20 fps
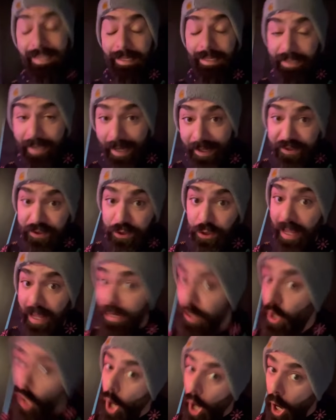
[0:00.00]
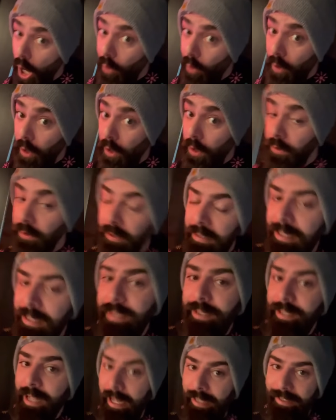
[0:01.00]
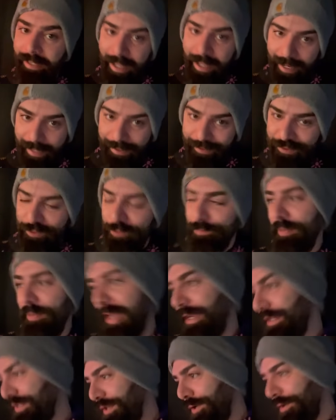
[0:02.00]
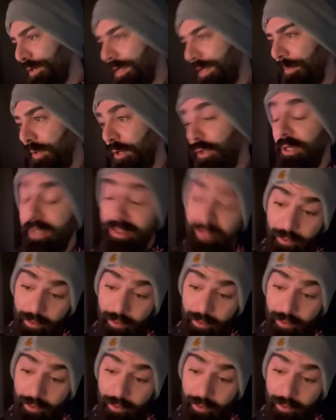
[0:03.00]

And yesterday, Karl got canceled by his own community.